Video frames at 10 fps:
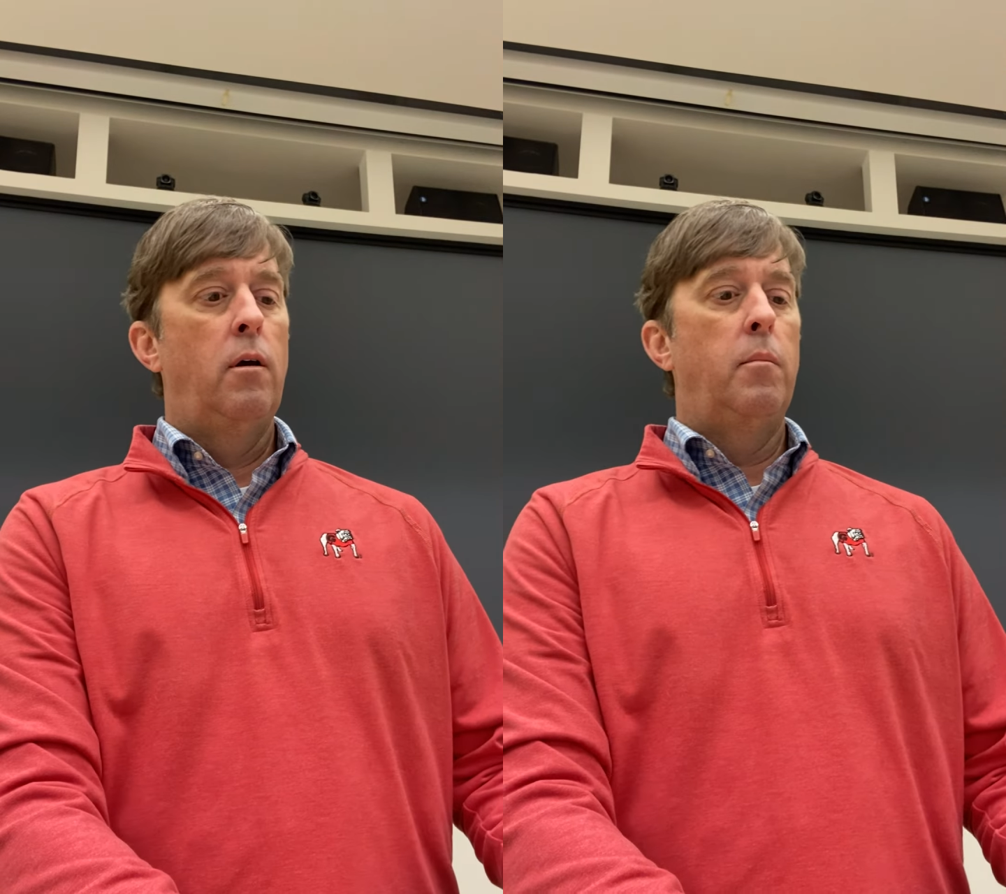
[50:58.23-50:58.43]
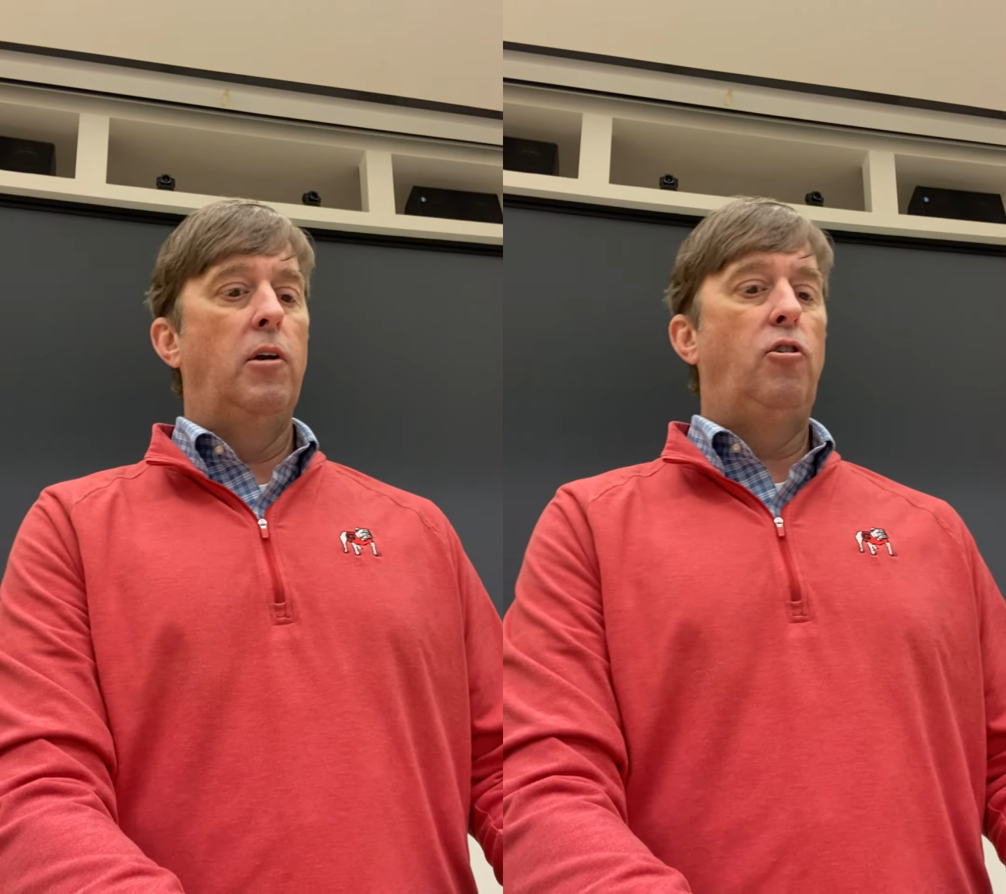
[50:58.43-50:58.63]

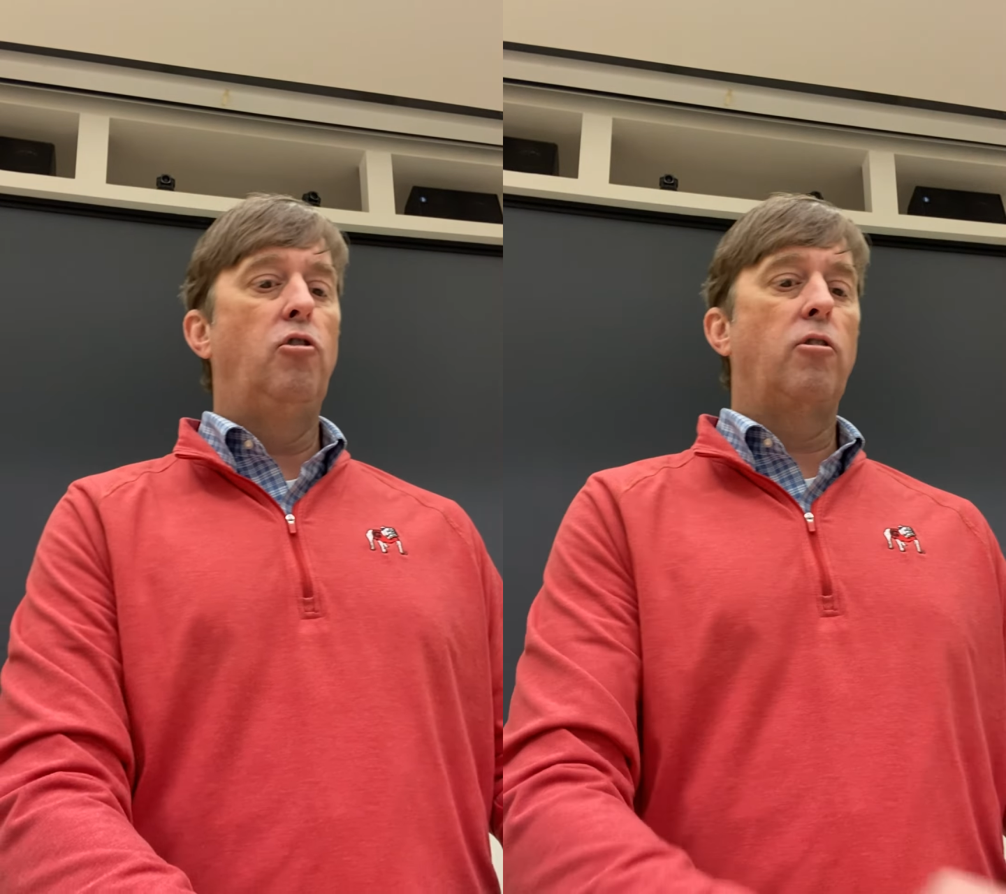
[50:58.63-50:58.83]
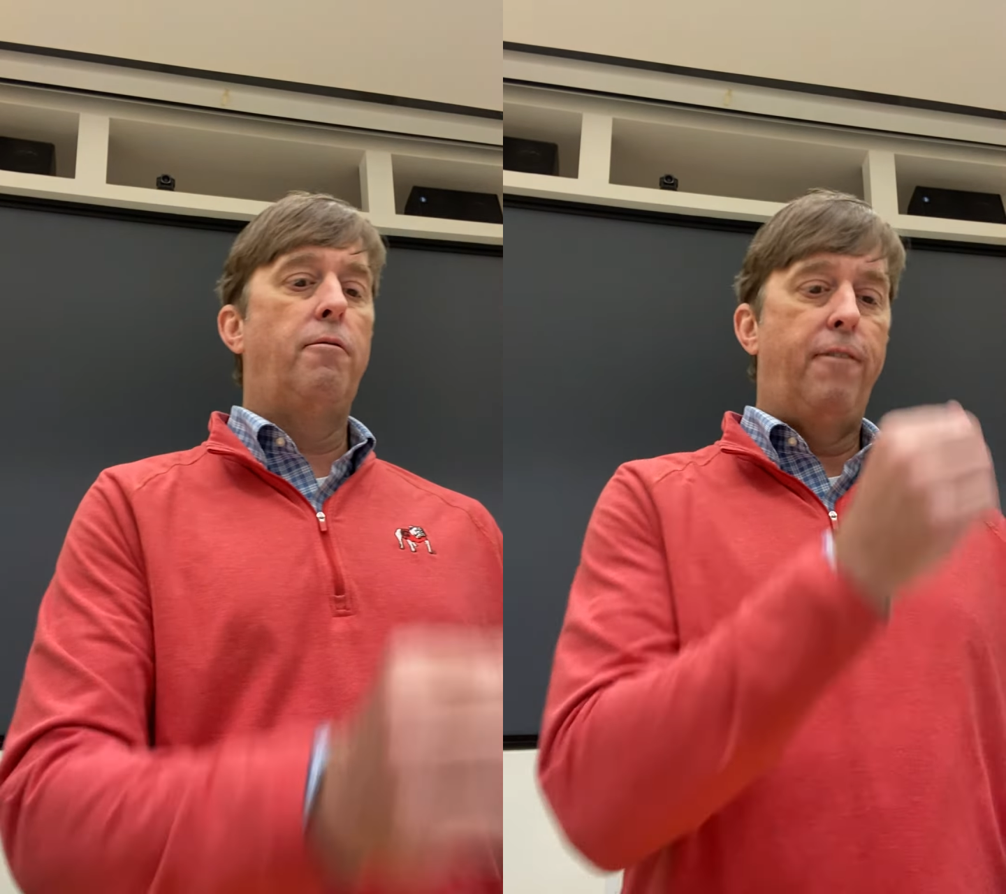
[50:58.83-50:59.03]
But it's
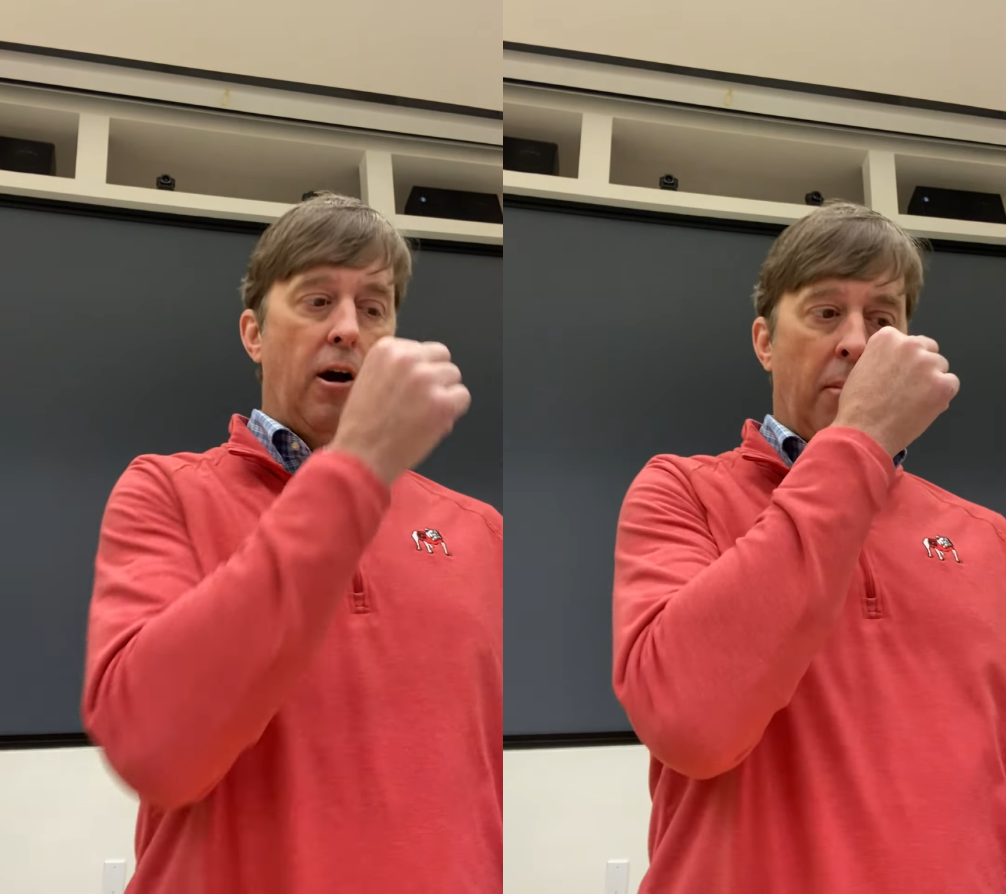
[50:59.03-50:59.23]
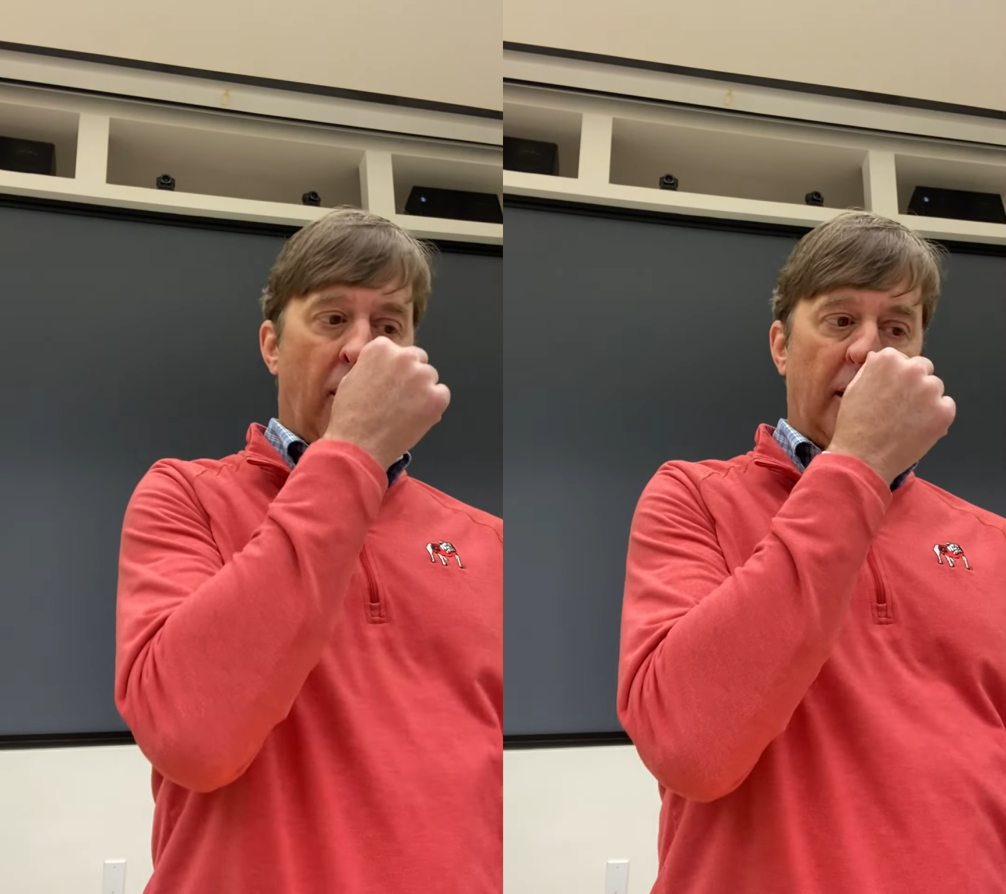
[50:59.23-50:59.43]
usually
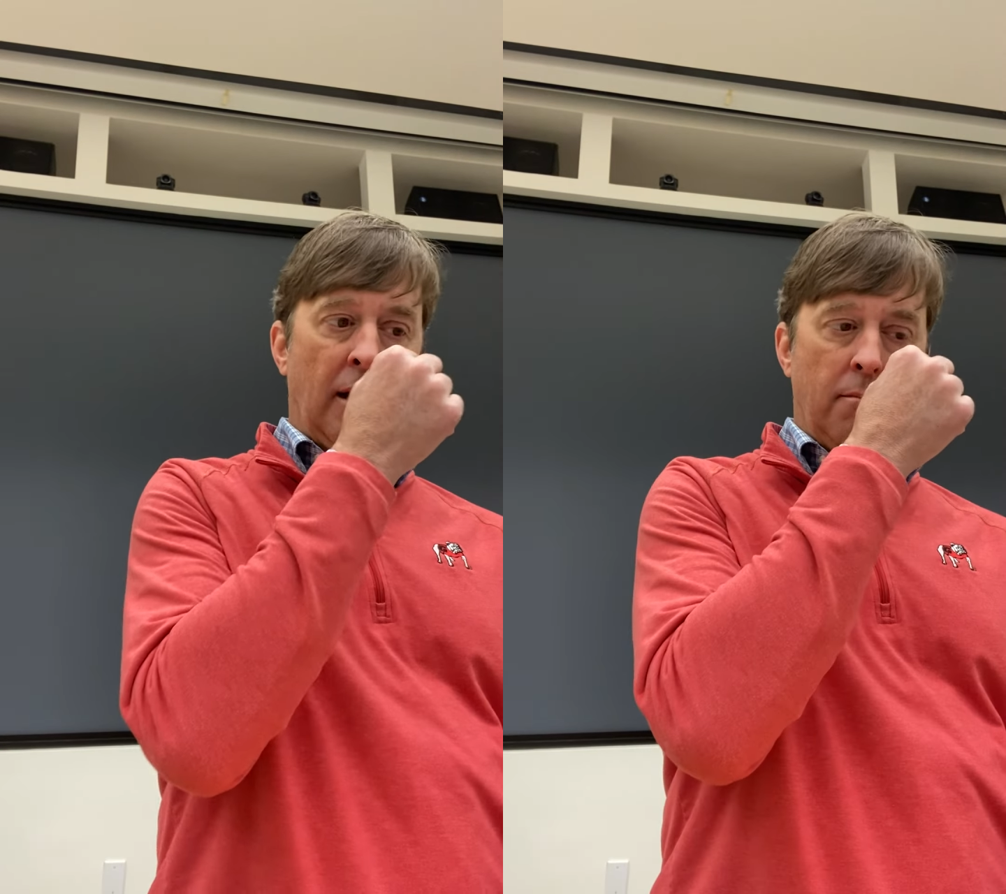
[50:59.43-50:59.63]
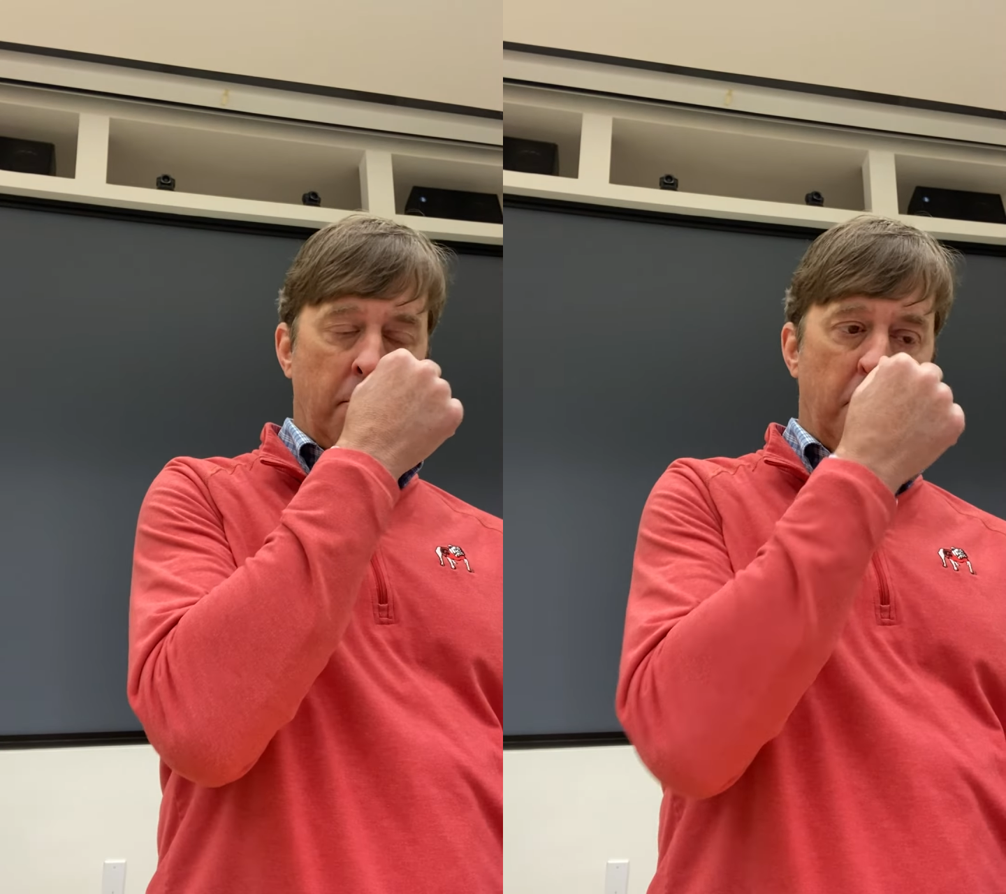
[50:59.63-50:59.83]
fair market